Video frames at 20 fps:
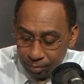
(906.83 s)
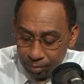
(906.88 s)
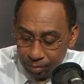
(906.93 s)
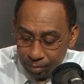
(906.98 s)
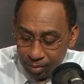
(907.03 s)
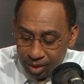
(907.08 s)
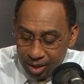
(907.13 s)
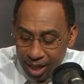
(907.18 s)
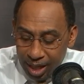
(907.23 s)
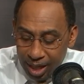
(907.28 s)

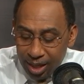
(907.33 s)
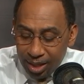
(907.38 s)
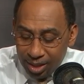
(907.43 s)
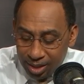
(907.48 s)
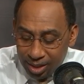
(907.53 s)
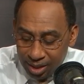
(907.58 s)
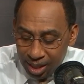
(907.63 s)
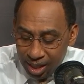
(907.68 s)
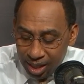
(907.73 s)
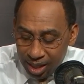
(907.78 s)

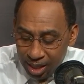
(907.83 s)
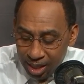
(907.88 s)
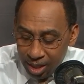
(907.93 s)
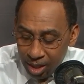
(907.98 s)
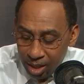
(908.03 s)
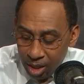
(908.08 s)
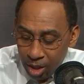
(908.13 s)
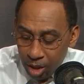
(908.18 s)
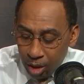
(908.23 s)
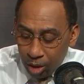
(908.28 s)
Tennessee
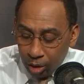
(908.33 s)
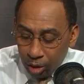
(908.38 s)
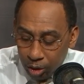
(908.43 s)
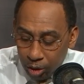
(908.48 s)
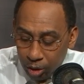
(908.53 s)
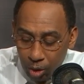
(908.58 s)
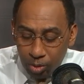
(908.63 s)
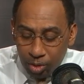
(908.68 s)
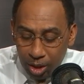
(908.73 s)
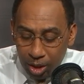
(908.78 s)

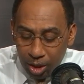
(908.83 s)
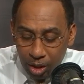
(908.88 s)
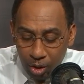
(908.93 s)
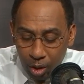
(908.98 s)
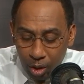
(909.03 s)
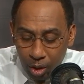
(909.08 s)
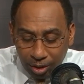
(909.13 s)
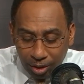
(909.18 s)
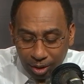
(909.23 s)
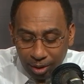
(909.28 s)
losing to
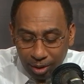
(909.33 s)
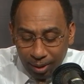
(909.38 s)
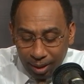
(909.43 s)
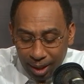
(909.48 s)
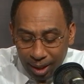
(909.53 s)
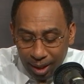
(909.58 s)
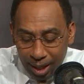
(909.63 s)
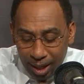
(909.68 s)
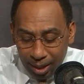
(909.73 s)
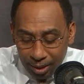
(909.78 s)
North
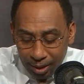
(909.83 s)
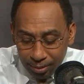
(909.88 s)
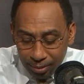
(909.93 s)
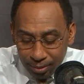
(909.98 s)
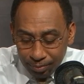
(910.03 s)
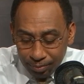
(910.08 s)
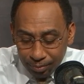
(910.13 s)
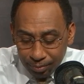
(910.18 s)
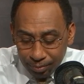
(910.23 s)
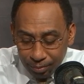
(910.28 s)
Carolina
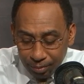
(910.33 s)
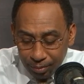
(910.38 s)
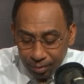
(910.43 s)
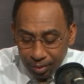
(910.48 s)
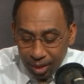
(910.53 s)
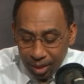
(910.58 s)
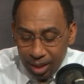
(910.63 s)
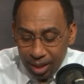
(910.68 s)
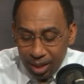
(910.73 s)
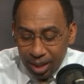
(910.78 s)

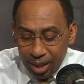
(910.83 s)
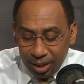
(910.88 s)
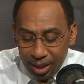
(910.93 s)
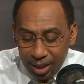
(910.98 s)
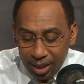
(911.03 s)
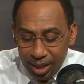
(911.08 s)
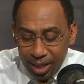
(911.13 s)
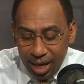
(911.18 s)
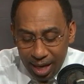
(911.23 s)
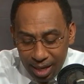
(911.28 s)
in the
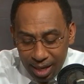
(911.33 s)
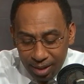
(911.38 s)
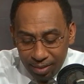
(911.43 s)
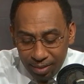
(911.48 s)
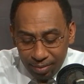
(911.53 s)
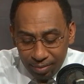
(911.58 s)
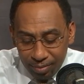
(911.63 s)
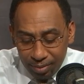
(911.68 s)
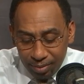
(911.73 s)
Elite Eight.